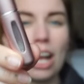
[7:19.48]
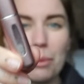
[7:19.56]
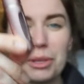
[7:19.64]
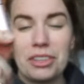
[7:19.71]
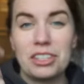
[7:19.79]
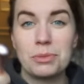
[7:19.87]

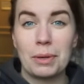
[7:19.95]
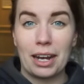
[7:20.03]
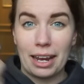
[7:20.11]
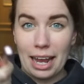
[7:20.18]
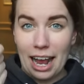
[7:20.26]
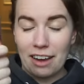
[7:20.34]
come in this, but
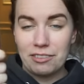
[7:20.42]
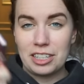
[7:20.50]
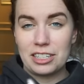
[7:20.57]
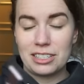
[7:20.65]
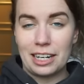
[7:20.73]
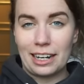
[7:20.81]
I have
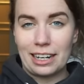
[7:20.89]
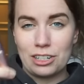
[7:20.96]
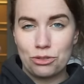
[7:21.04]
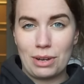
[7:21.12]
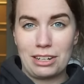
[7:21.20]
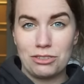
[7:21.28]
this and I
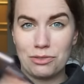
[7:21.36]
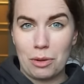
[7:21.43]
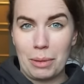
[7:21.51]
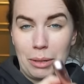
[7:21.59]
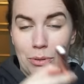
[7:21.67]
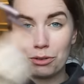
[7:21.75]
can
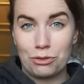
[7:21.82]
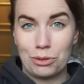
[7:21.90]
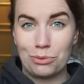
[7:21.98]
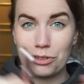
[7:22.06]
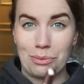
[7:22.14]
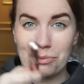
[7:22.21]
transfer my
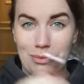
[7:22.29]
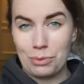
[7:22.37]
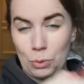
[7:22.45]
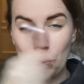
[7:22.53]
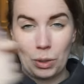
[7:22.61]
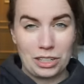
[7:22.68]
perfume from
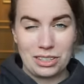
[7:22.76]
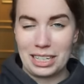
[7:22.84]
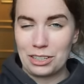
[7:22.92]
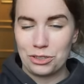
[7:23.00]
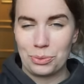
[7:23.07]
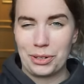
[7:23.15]
one
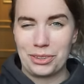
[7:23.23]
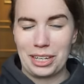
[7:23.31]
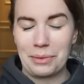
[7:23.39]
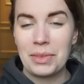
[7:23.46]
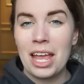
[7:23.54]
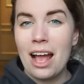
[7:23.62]
thing to one
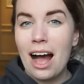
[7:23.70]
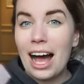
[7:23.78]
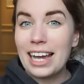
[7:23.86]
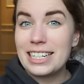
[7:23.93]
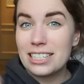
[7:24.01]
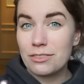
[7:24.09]
thing.
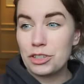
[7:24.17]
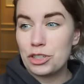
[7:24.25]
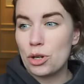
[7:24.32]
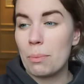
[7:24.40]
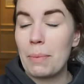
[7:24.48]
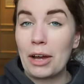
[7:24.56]
I did a
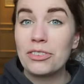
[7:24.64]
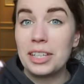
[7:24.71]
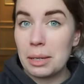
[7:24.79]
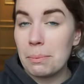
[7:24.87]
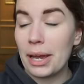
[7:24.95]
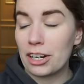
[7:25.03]
video about
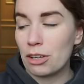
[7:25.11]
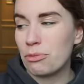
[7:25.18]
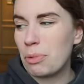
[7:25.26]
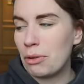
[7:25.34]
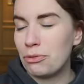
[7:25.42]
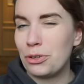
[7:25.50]
the impact
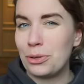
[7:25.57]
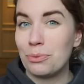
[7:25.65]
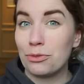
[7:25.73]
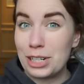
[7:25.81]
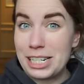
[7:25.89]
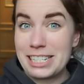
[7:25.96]
of
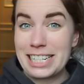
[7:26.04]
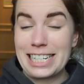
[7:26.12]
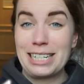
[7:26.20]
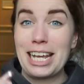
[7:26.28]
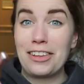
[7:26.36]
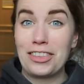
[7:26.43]
perfume
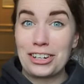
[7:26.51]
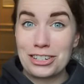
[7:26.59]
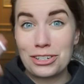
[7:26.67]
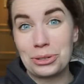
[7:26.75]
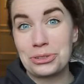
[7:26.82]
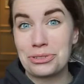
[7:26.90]
recently, and
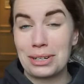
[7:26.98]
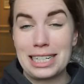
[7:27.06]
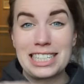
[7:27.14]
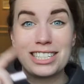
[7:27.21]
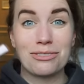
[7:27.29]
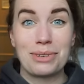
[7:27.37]
there's also
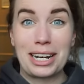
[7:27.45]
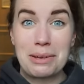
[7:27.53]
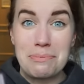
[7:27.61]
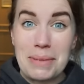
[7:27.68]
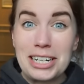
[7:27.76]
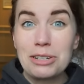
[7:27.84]
a list of
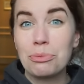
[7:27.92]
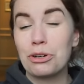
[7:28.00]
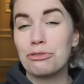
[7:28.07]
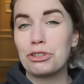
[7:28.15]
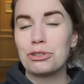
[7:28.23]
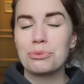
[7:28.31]
recommended
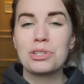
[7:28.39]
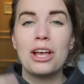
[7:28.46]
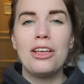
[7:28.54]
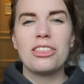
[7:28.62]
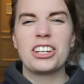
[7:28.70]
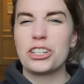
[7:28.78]
perfumes
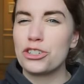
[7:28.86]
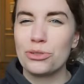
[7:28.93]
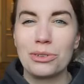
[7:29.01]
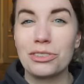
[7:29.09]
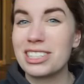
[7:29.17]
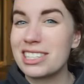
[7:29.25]
that are
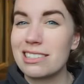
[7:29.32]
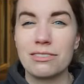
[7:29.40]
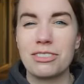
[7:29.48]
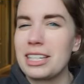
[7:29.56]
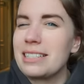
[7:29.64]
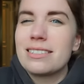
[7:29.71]
doing
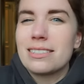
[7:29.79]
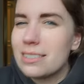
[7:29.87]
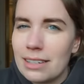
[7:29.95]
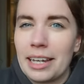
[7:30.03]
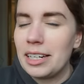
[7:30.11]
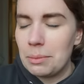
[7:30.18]
things
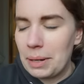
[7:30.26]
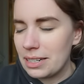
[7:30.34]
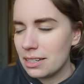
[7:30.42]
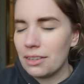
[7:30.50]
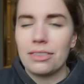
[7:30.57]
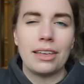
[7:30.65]
slightly
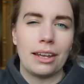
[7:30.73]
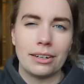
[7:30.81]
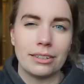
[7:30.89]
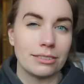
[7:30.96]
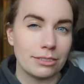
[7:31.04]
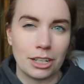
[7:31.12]
better
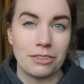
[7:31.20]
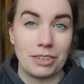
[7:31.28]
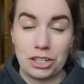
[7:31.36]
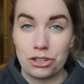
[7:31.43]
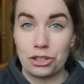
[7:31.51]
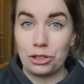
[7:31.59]
than
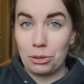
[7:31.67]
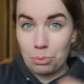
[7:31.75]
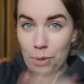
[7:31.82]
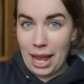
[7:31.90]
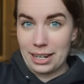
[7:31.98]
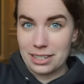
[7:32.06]
conventional
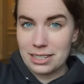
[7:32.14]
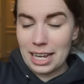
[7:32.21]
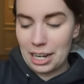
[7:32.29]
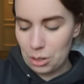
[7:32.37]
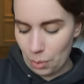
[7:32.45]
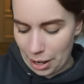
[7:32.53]
brands.
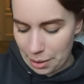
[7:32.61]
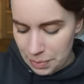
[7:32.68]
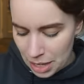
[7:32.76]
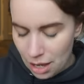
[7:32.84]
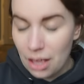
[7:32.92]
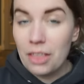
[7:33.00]
Anyway,
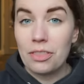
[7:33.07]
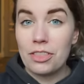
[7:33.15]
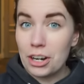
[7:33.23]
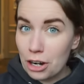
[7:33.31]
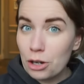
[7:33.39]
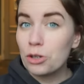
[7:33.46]

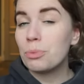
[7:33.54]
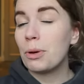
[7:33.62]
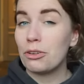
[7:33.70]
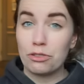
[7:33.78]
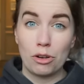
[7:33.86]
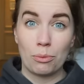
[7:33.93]
there are good
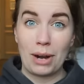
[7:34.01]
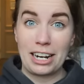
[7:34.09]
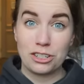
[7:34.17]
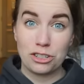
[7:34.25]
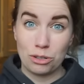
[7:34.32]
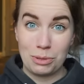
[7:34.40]
perfume
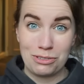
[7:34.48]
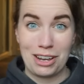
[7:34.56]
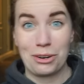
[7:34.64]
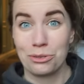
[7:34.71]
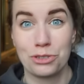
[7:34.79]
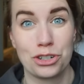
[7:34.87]
brands to be
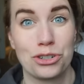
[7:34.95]
found for